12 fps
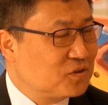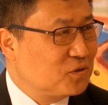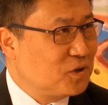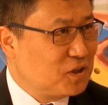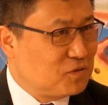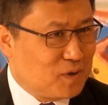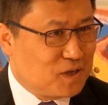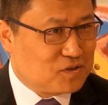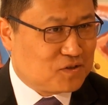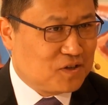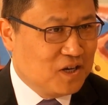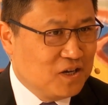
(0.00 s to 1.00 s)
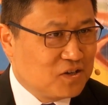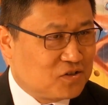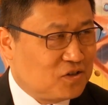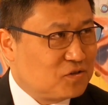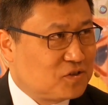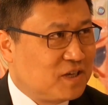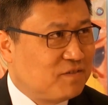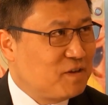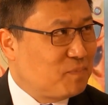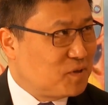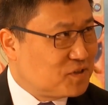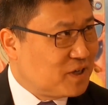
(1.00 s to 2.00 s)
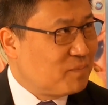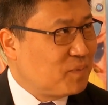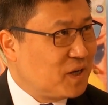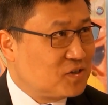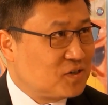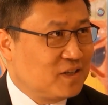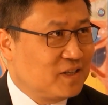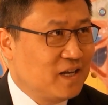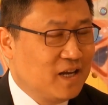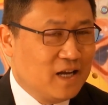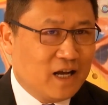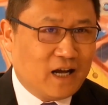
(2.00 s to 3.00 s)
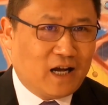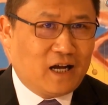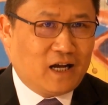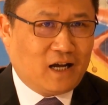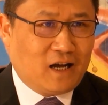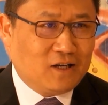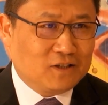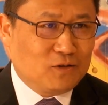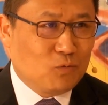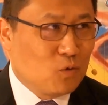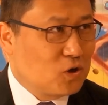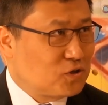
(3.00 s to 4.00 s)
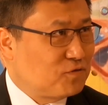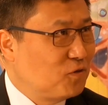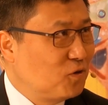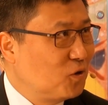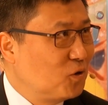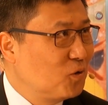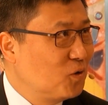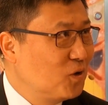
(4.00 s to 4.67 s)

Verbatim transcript: So it means still 70% patient are uh, on the watchful